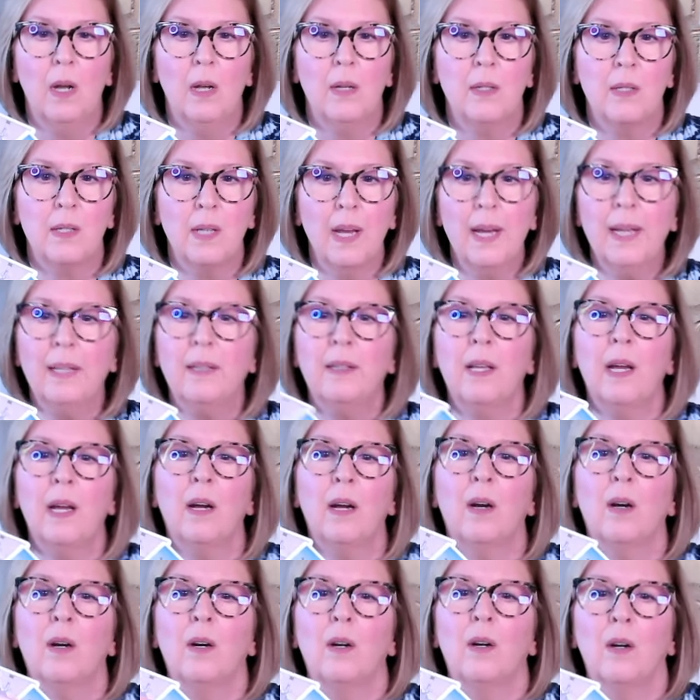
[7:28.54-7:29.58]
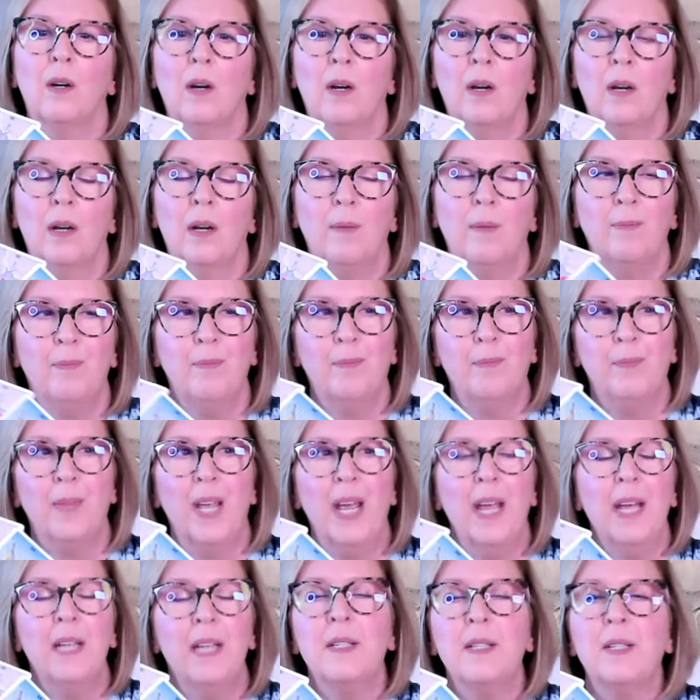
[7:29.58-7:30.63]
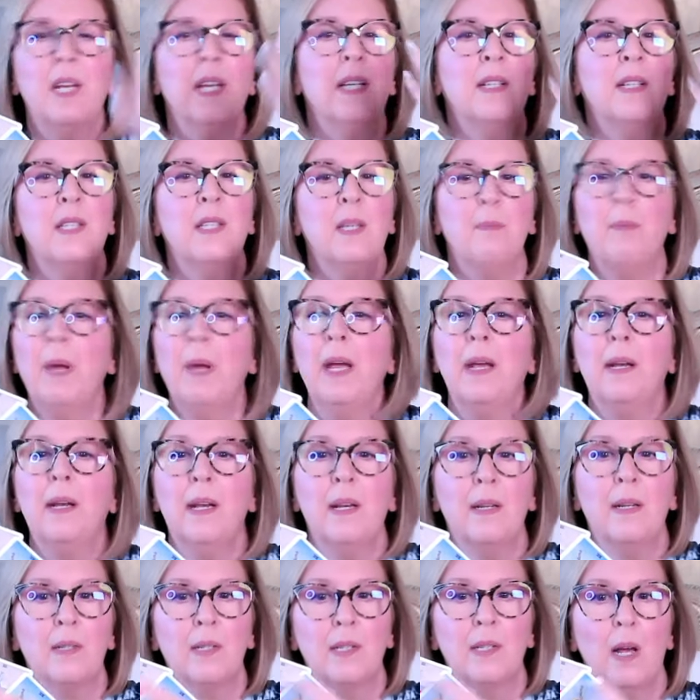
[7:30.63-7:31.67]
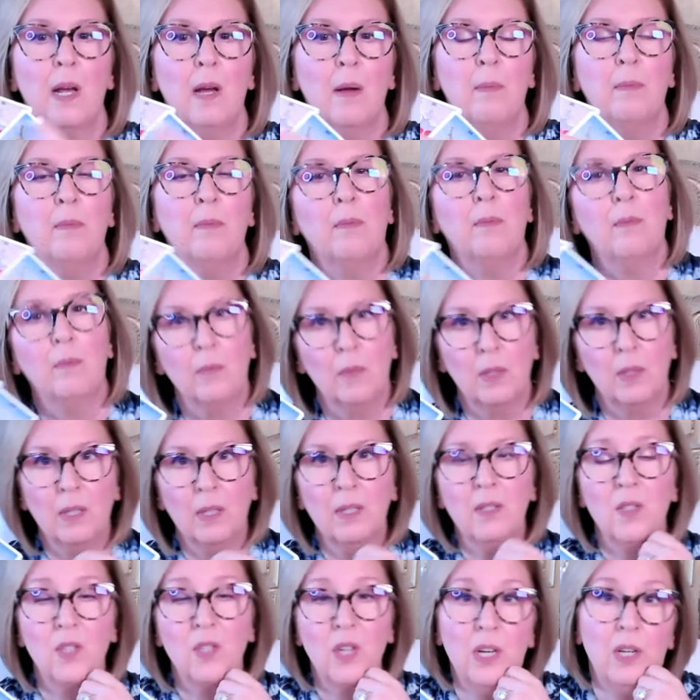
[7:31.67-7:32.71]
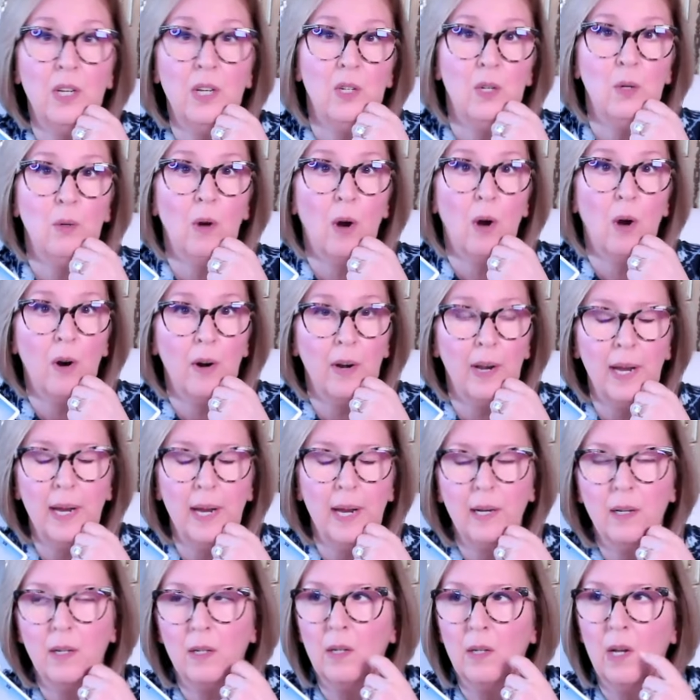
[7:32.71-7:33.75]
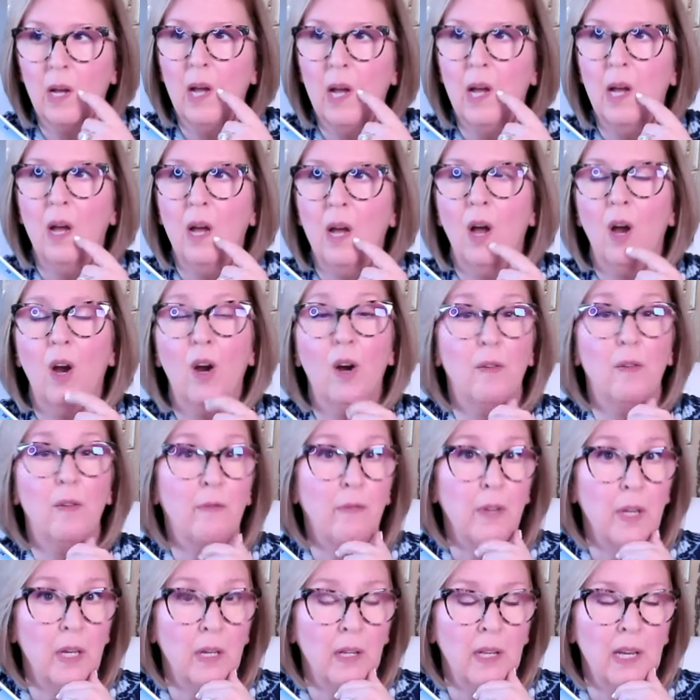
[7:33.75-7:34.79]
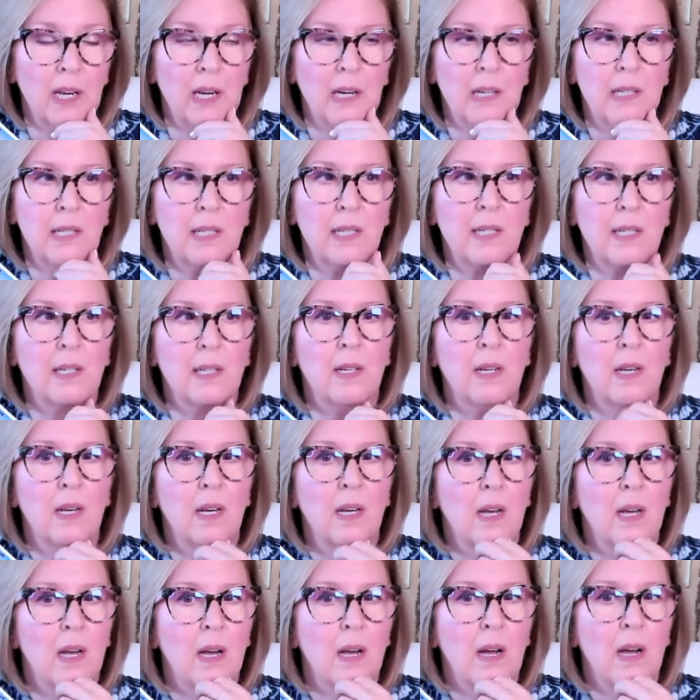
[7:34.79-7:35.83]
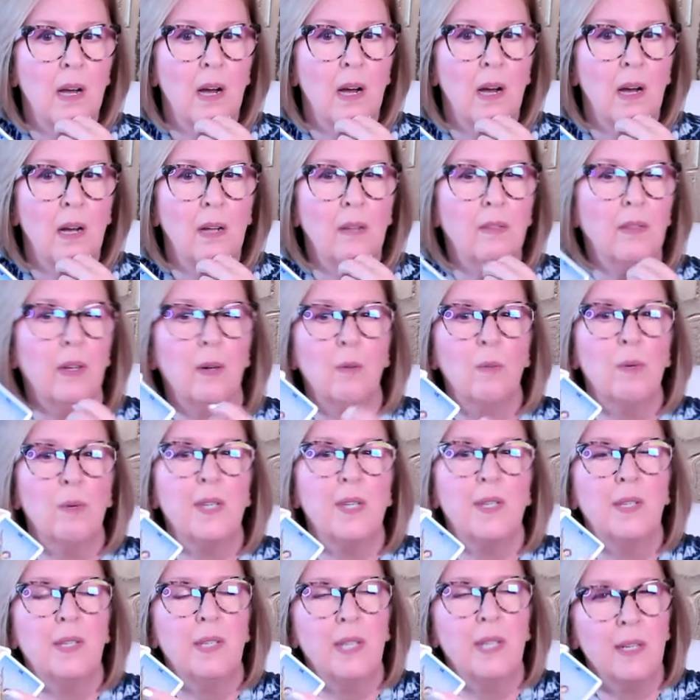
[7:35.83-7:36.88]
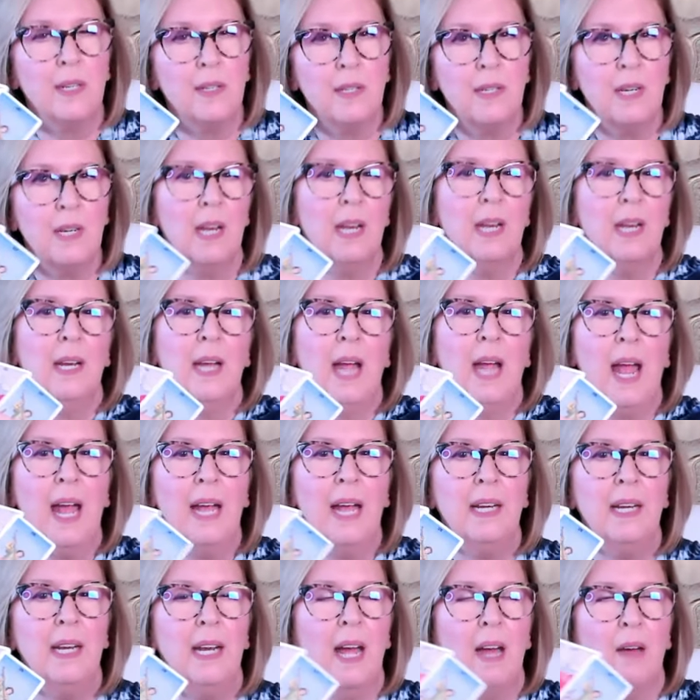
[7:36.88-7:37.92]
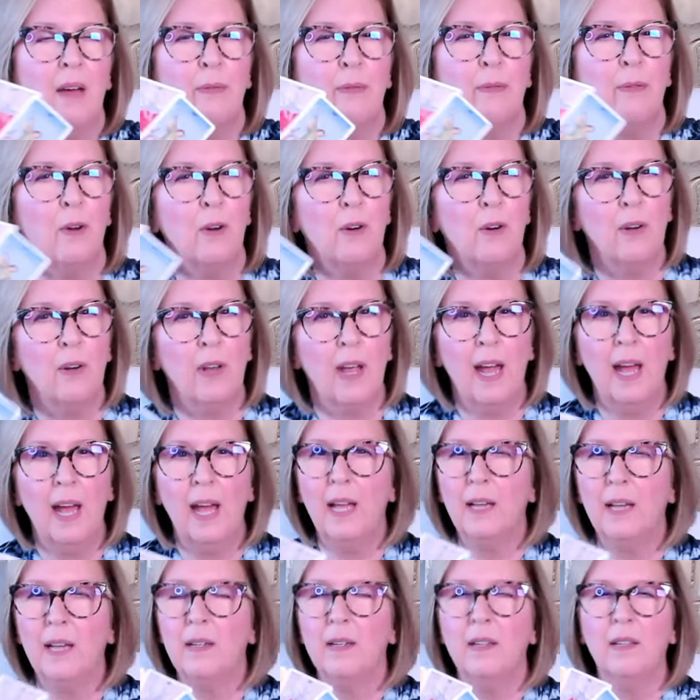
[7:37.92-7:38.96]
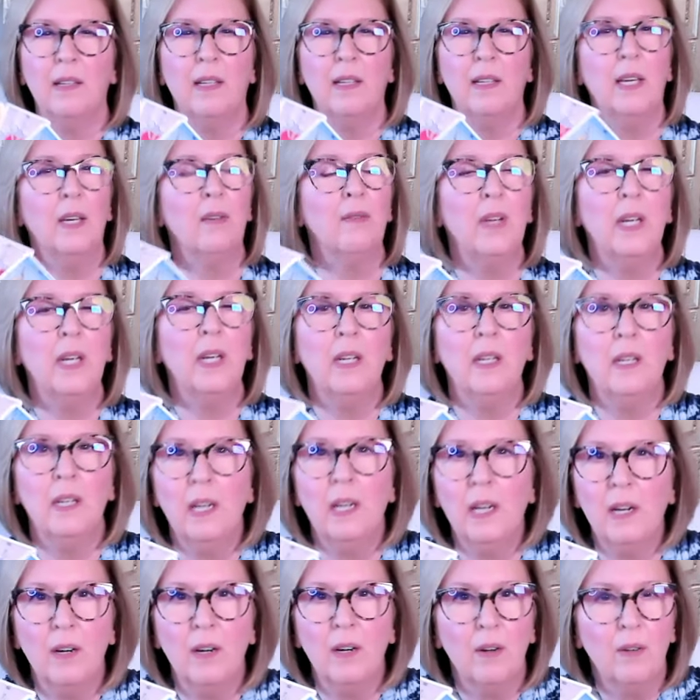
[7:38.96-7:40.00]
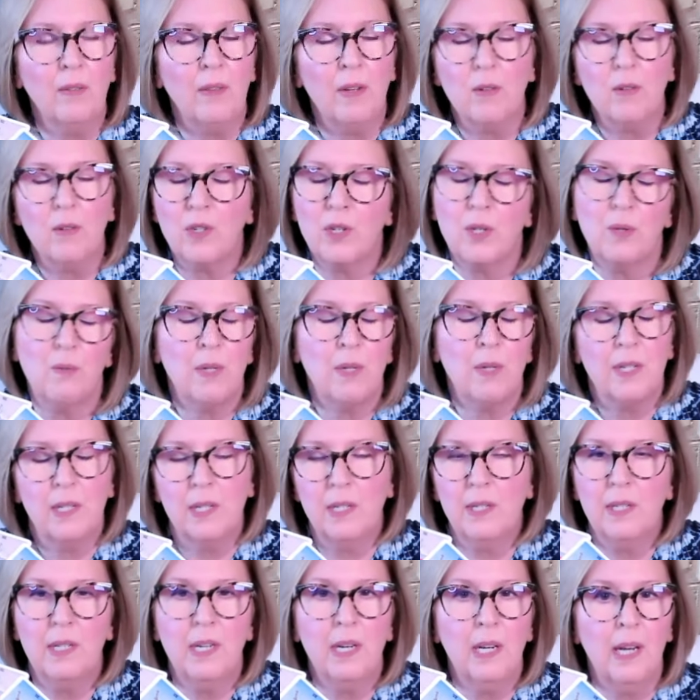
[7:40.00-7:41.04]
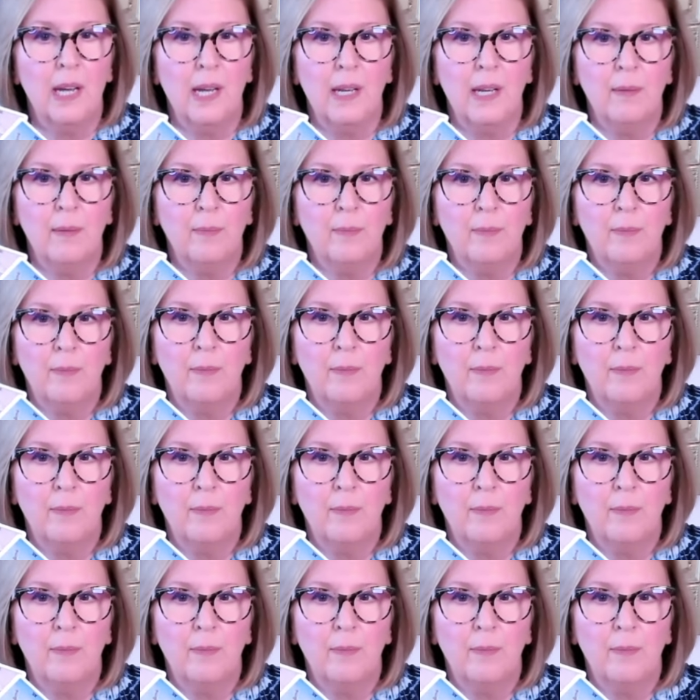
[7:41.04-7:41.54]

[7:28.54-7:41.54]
it's like they're anticipating some continued heartache, hurt feelings. They're resisting any effort at giving here. They're just resisting it.